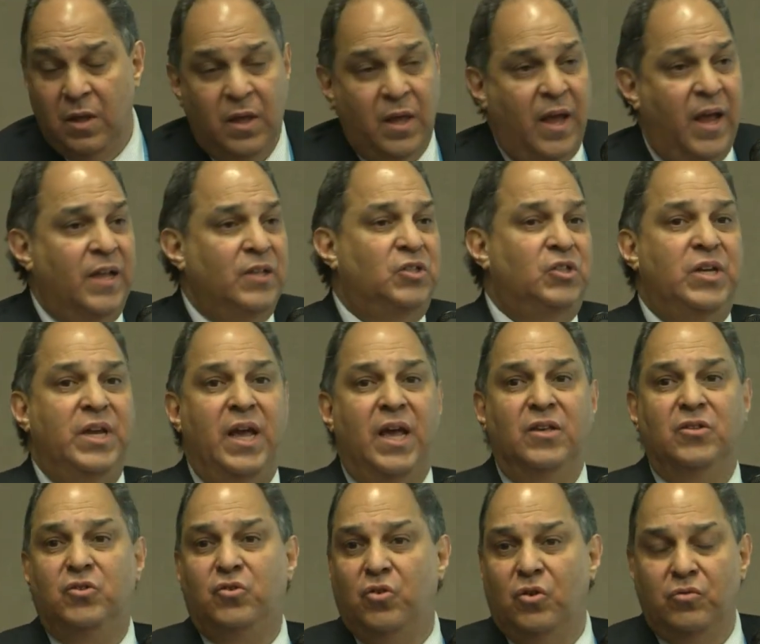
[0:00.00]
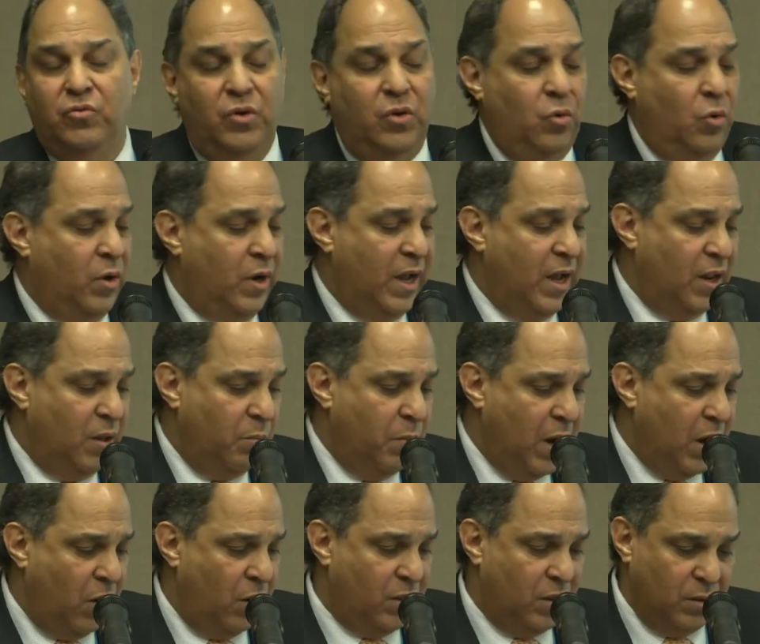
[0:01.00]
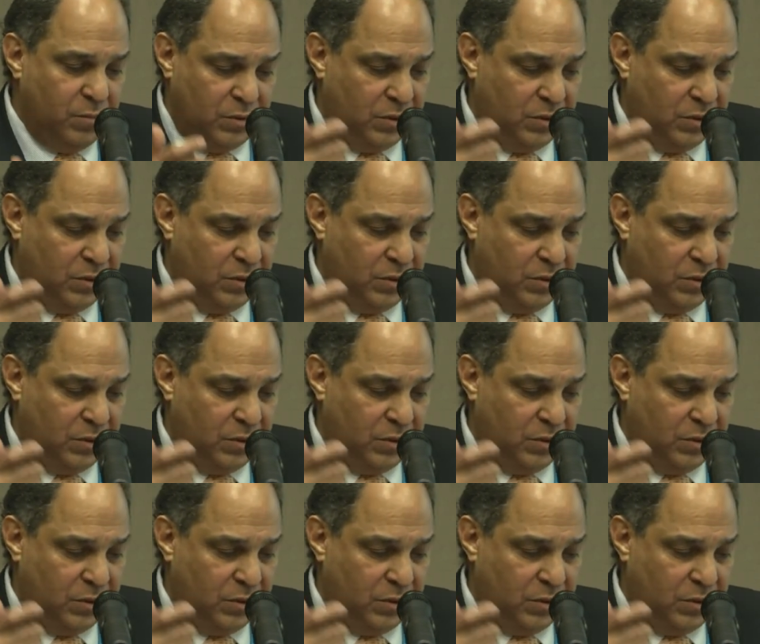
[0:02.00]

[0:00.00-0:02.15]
And she has children who are getting married.